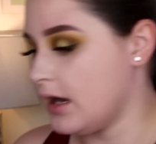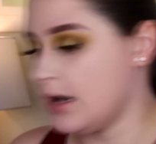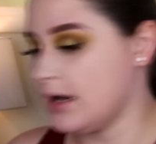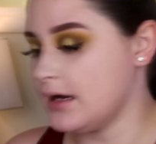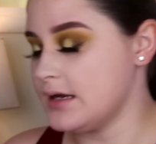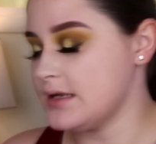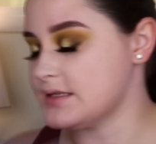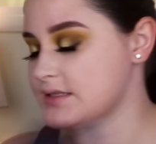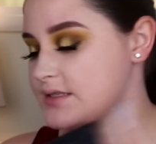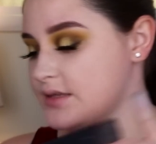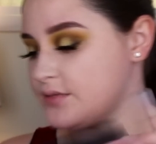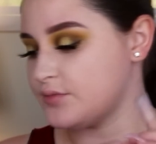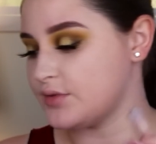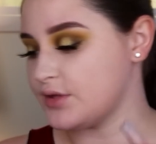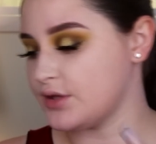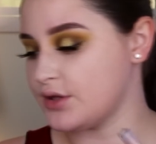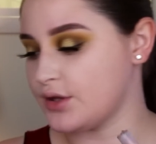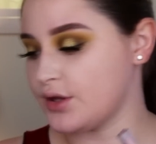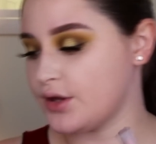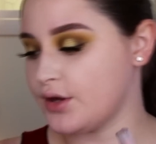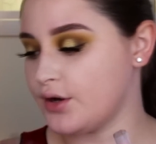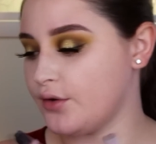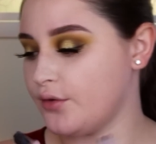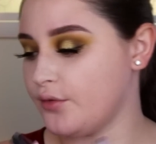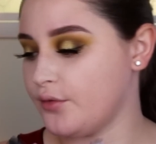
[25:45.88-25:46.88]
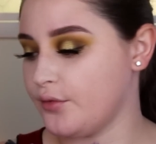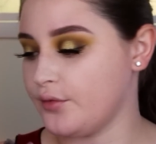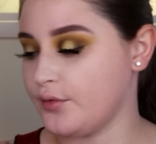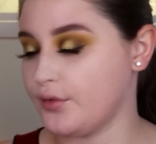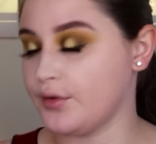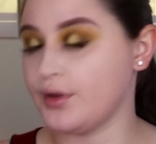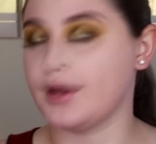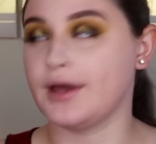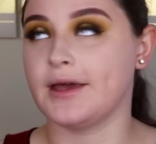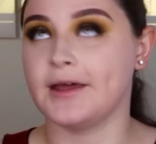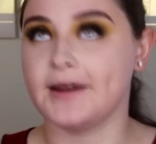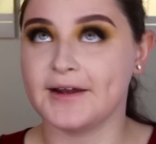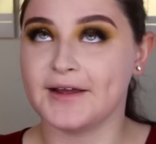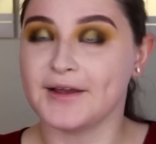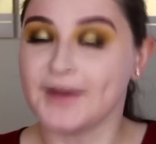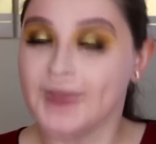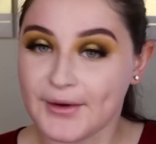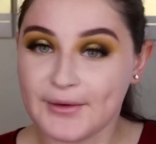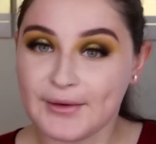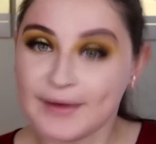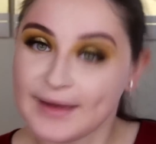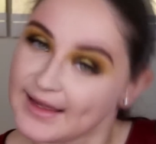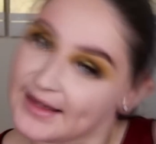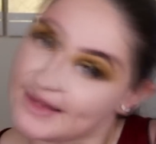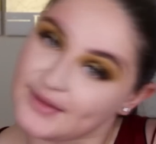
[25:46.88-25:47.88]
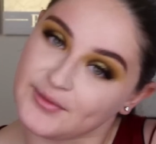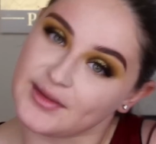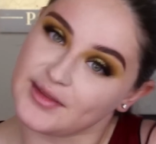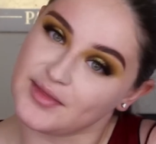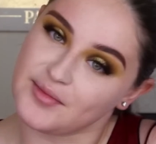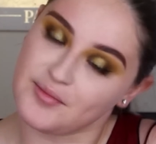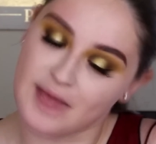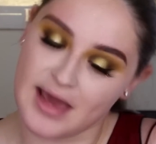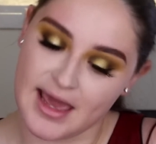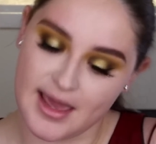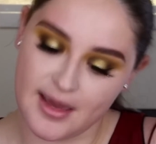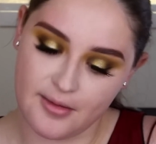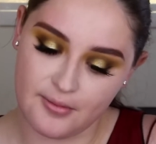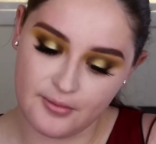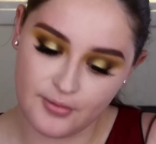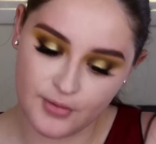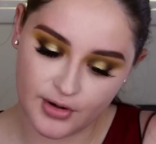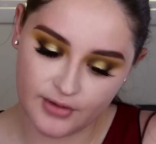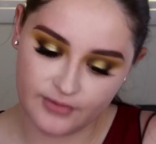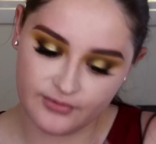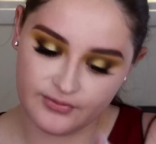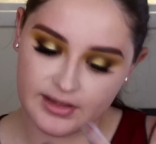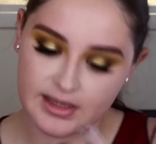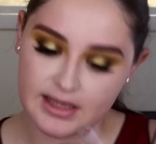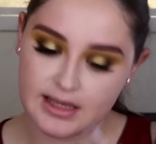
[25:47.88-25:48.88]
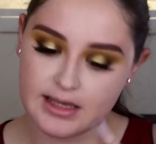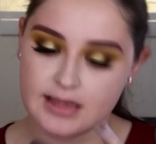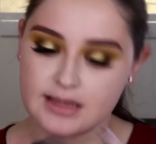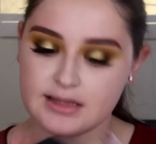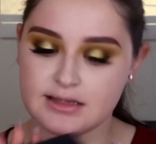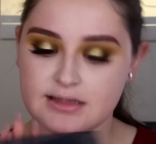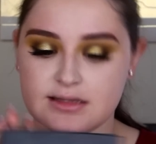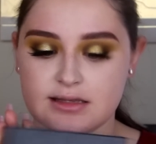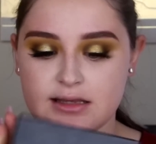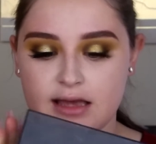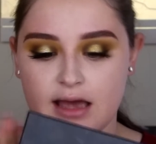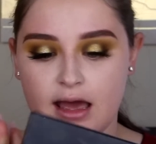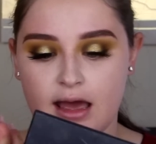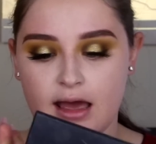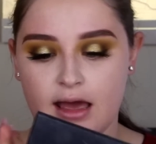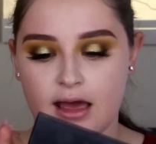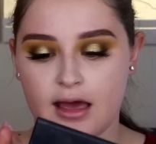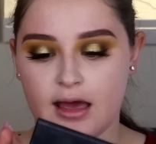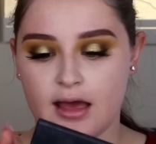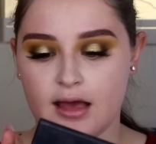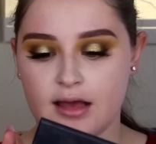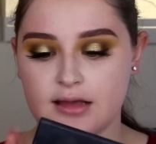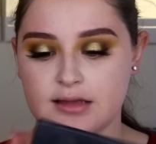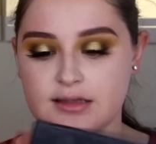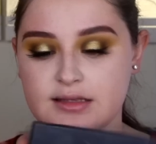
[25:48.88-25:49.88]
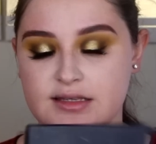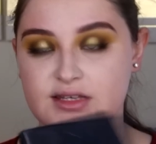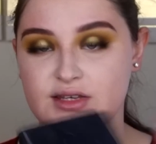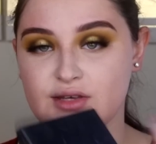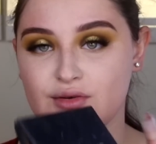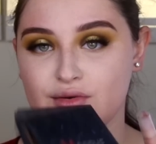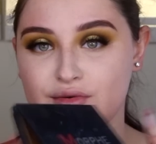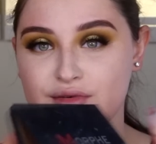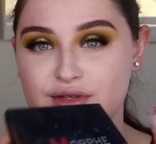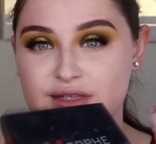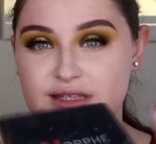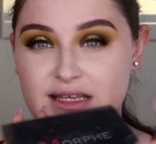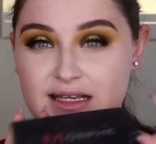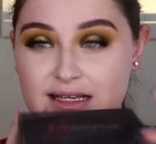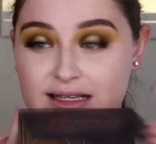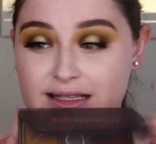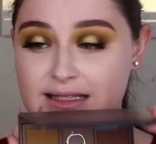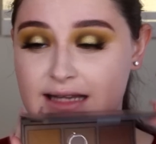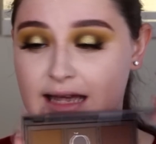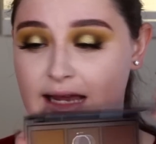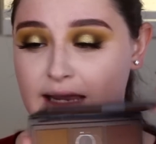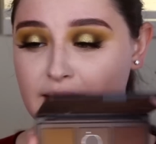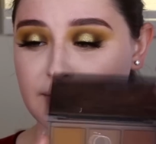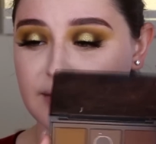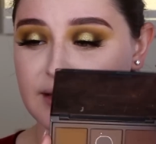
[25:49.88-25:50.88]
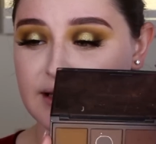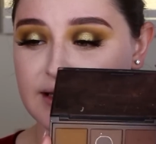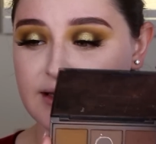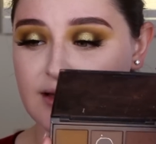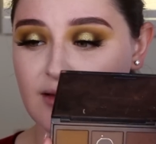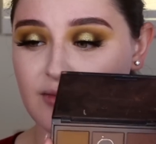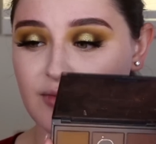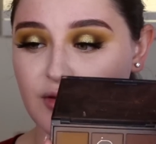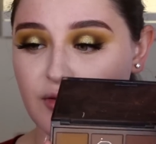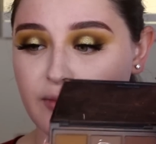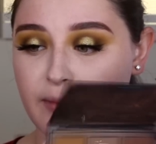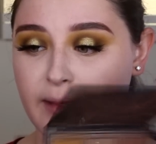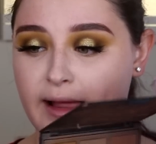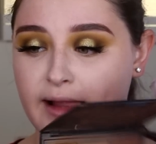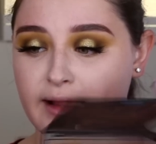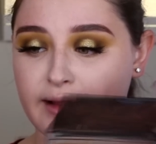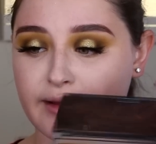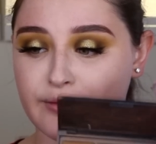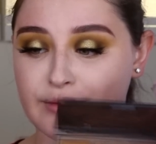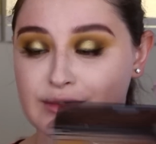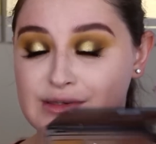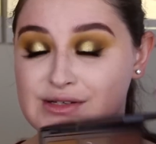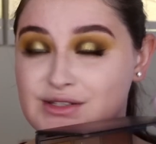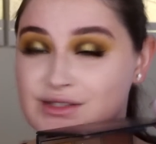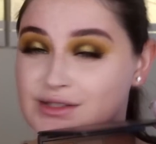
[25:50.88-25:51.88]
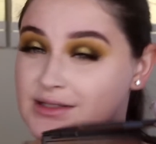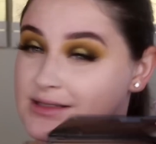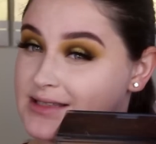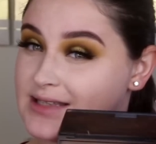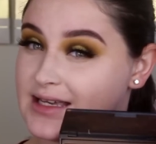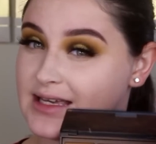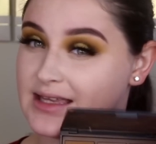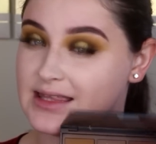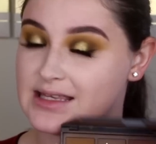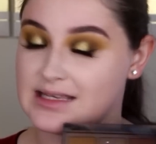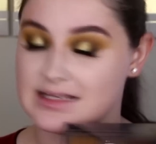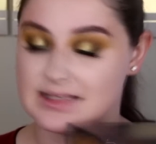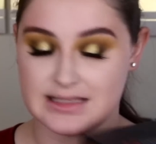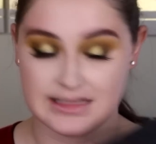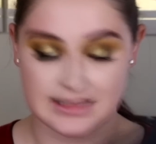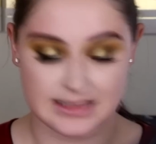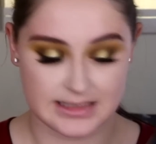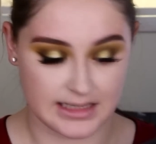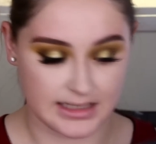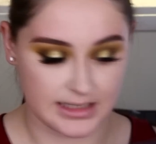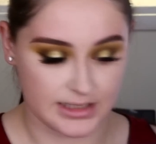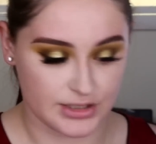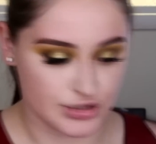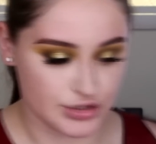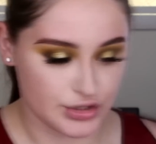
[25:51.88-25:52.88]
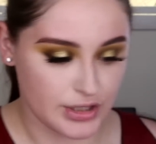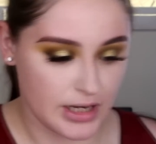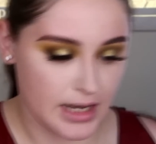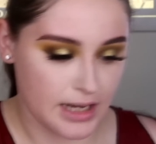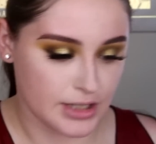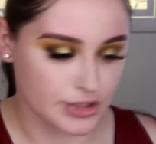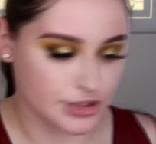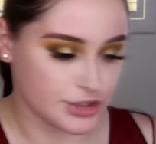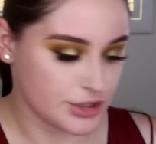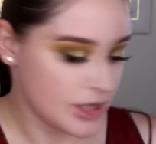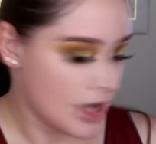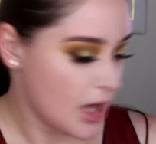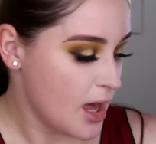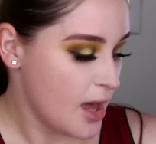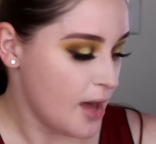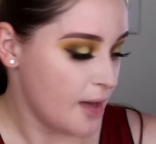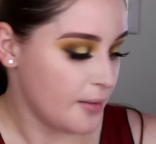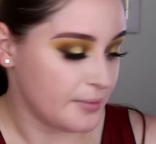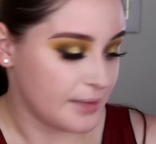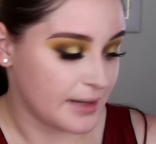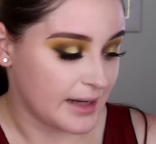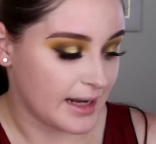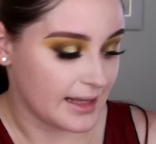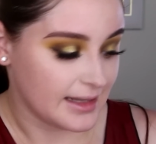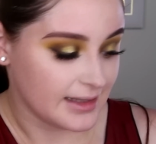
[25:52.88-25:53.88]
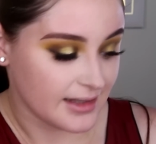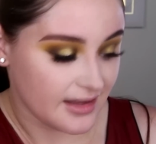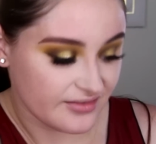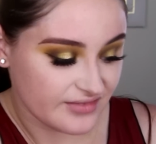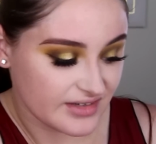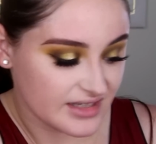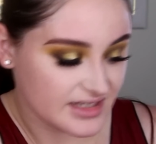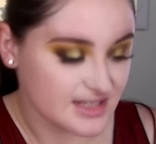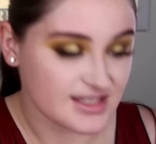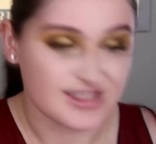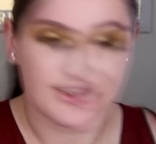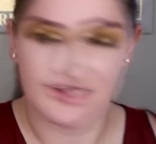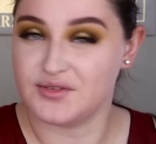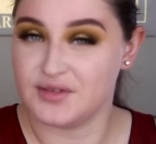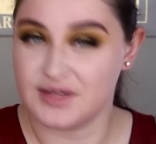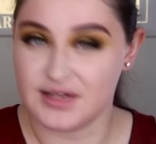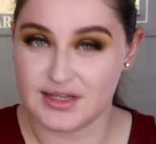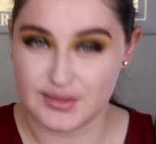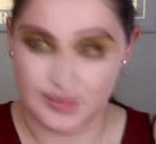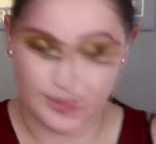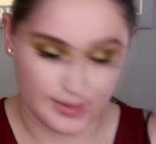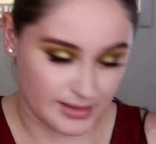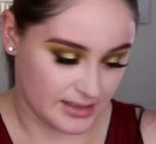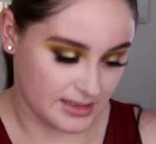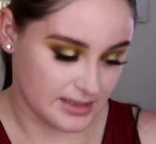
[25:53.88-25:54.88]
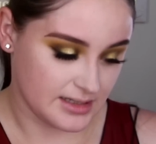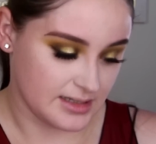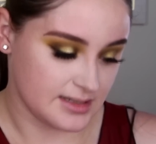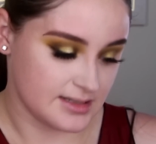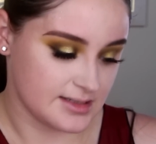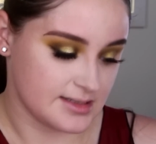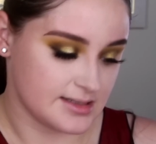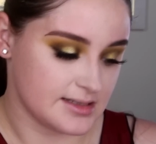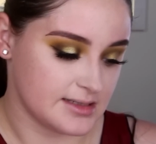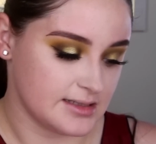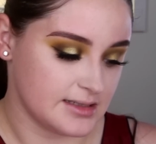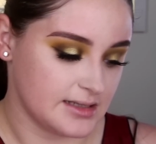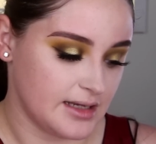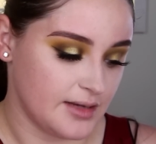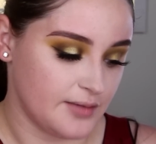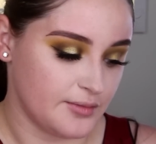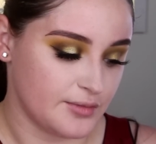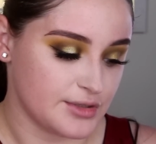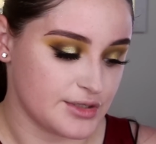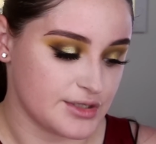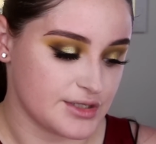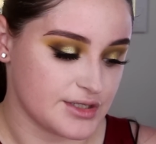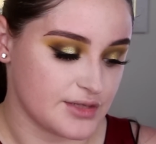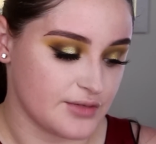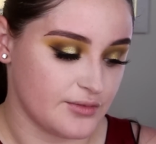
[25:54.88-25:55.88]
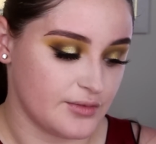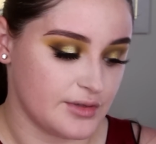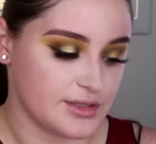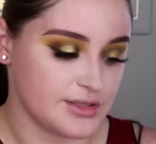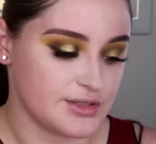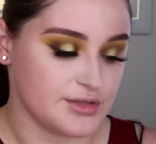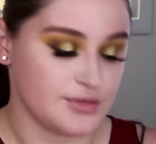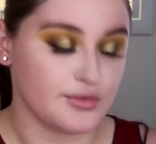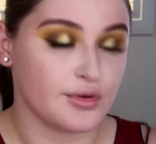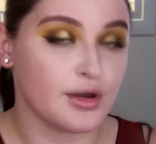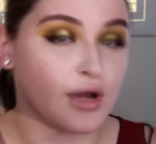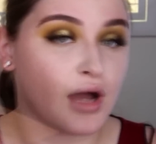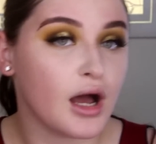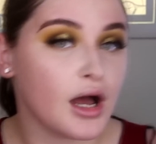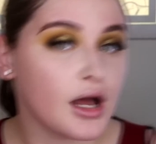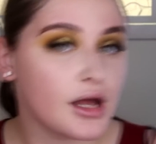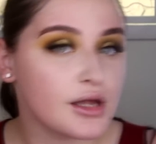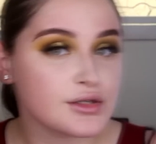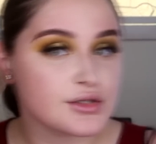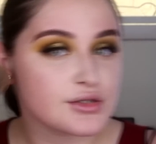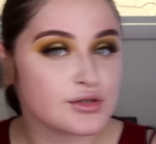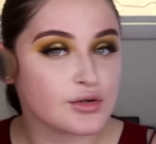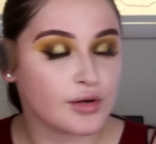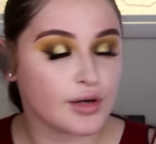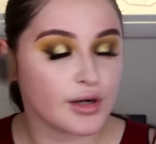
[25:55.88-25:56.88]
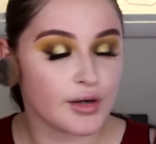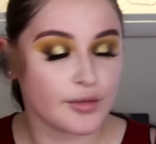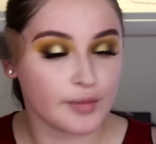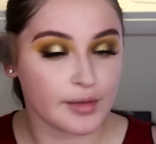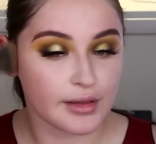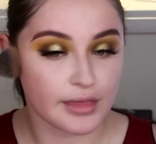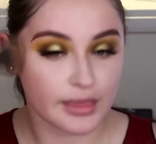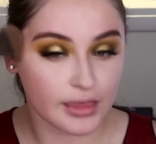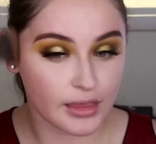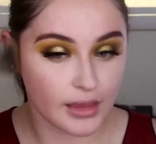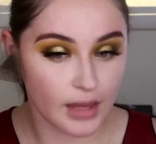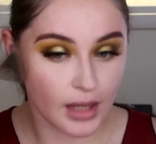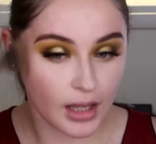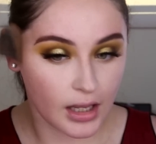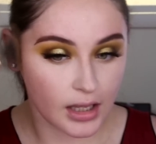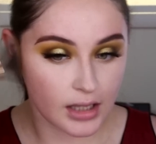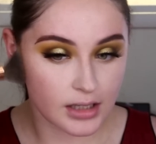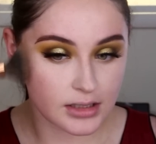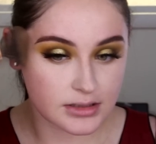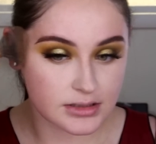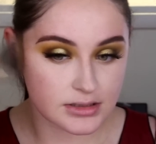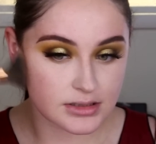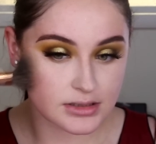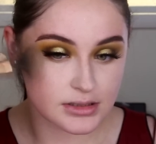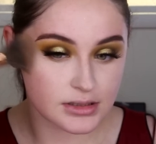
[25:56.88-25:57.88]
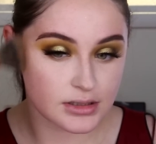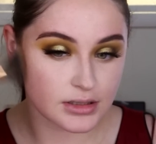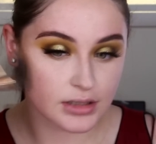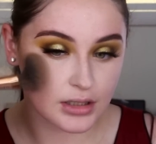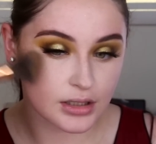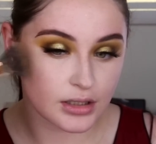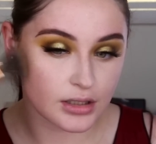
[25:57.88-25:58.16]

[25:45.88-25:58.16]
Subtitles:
Alright, so I'm gonna go in with my Morphe 069 PW palette, which looks like this. It's kind of trashed, but I love it, so it is what it is. And we're just going to contour with that.